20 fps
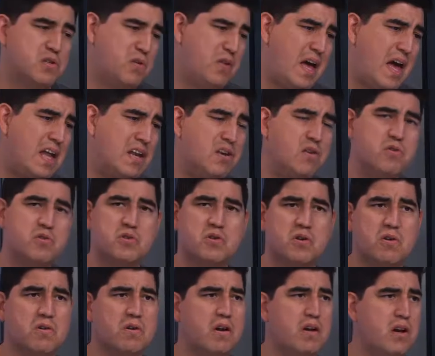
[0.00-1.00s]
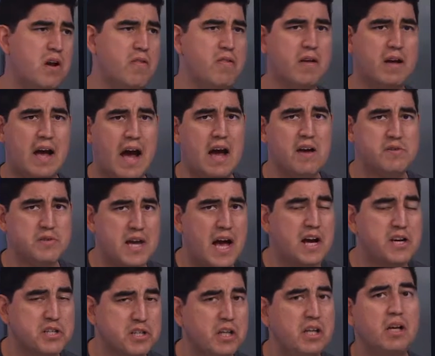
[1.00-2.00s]
So the end user, the guy who's
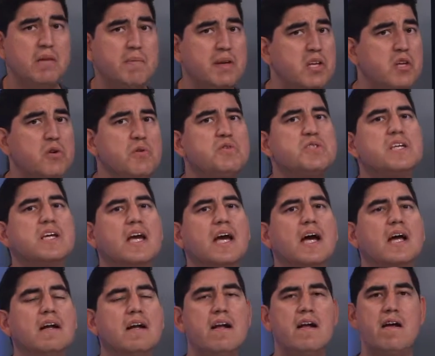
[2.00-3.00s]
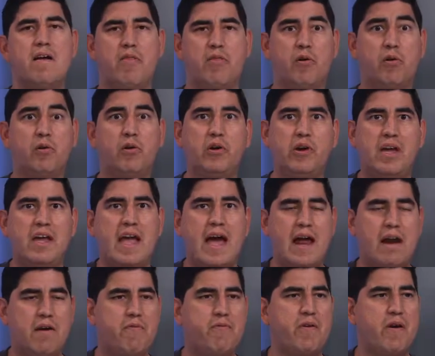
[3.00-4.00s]
actually going to be using it, they're looking
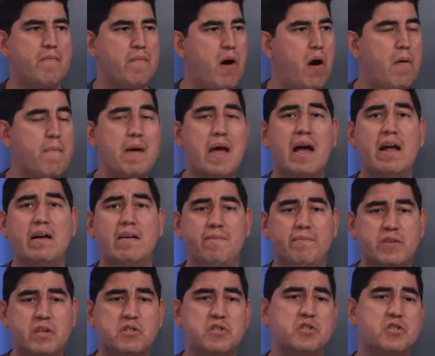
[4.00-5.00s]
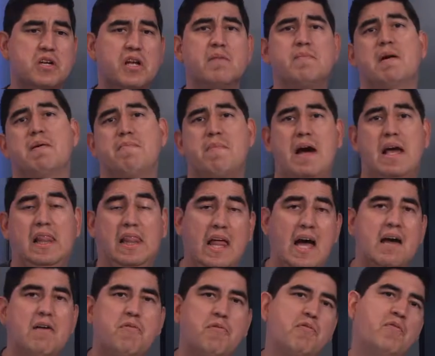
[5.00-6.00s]
at it from, oh man, this is going to make my
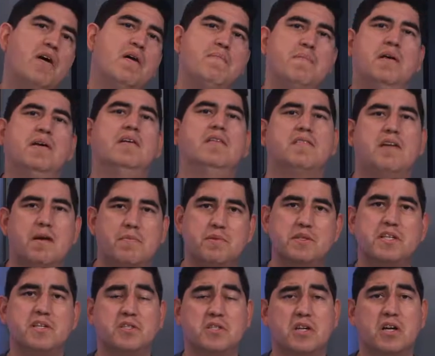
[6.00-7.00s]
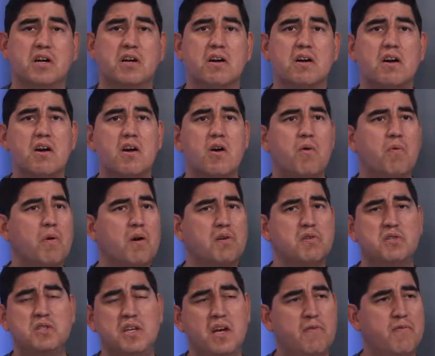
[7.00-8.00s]
life a million times easier.
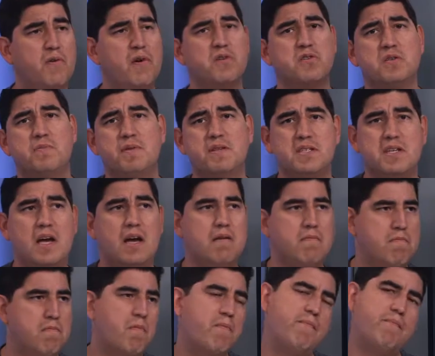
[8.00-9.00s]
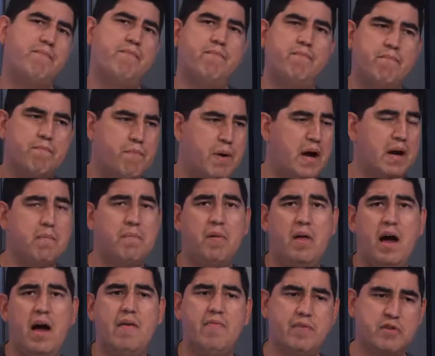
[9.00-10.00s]
Whereas CFO is going to be saying, bottom
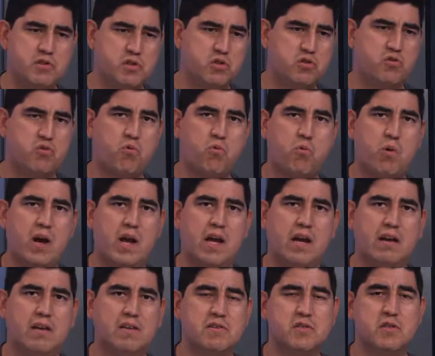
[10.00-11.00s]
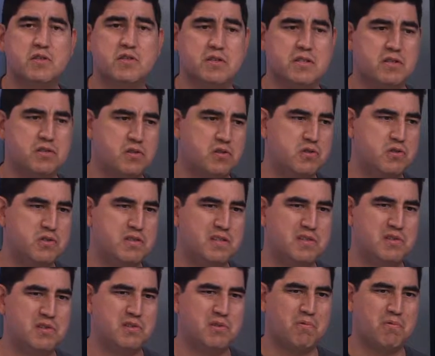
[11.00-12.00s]
line, this is great. This
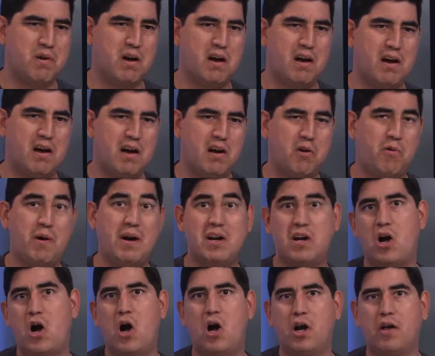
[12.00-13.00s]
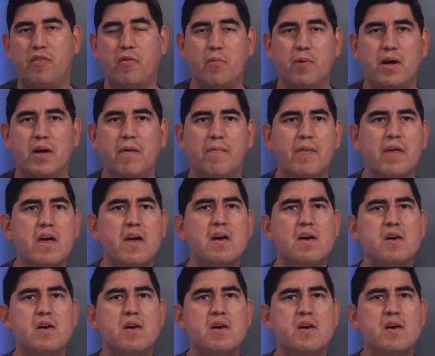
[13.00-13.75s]
is a great cog in the wheel.